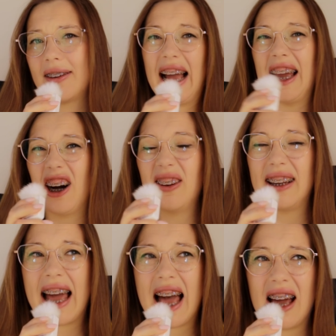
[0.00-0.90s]
I only
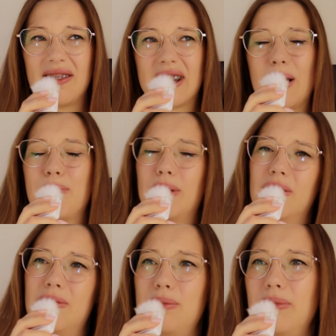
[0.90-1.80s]
have a couple
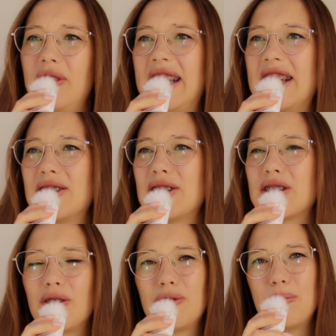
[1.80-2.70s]
of videos
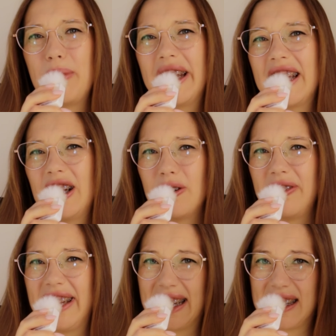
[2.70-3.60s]
of making of
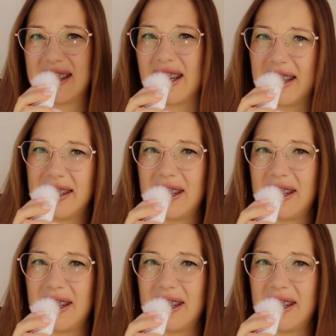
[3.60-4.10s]
the katana,